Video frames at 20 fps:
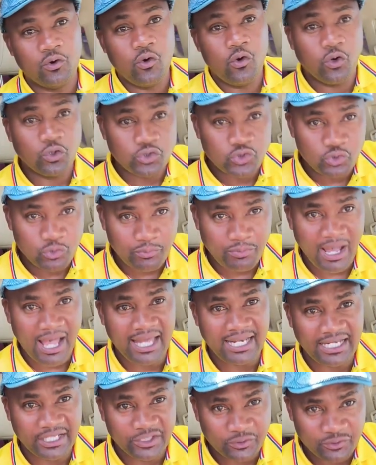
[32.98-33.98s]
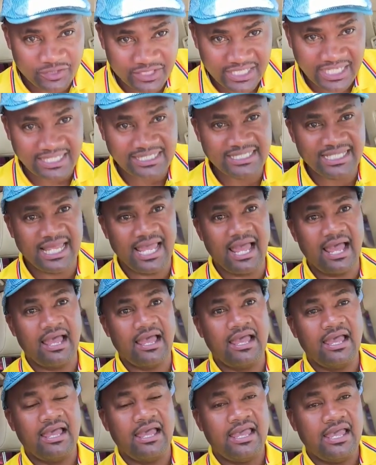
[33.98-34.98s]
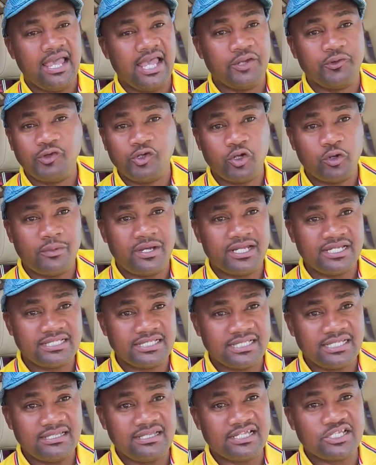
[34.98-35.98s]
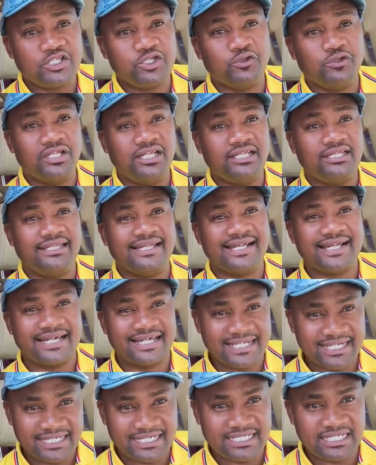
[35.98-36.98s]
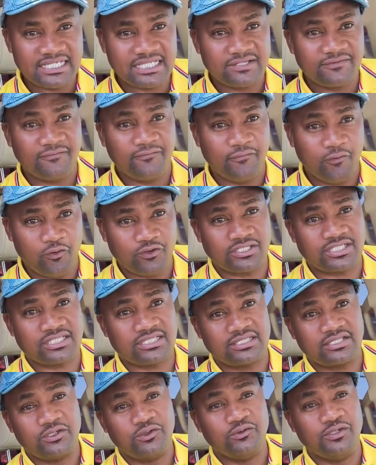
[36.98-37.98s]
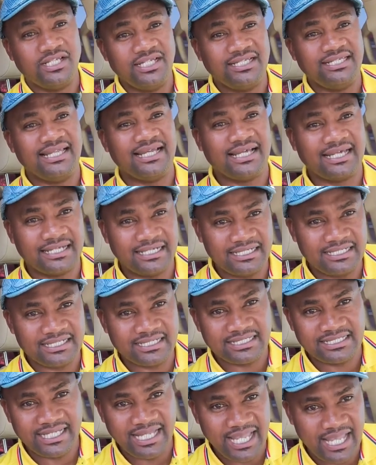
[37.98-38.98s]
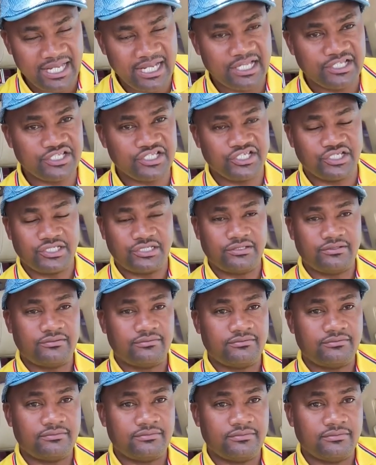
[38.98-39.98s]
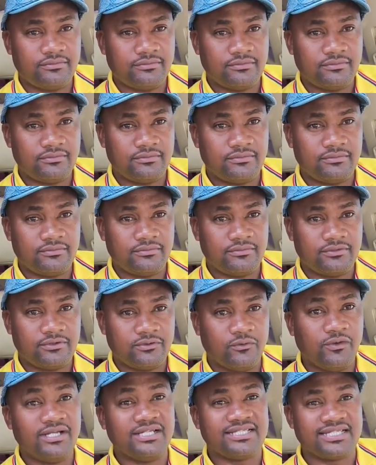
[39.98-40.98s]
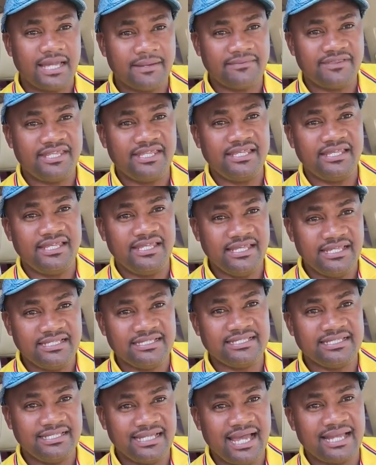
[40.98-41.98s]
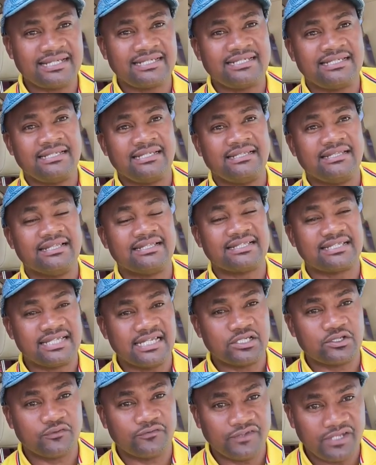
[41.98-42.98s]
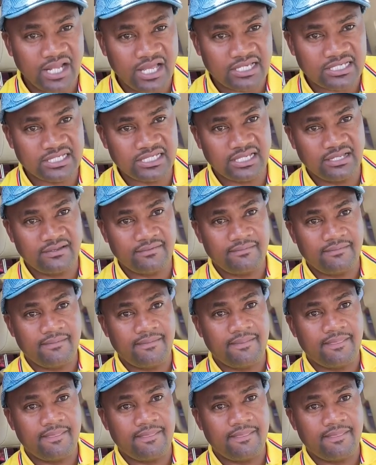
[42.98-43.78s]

Uko tu pale, you're just there. And we normally say that you need the greatest force, you need the greatest energy when something is at the state of inertia.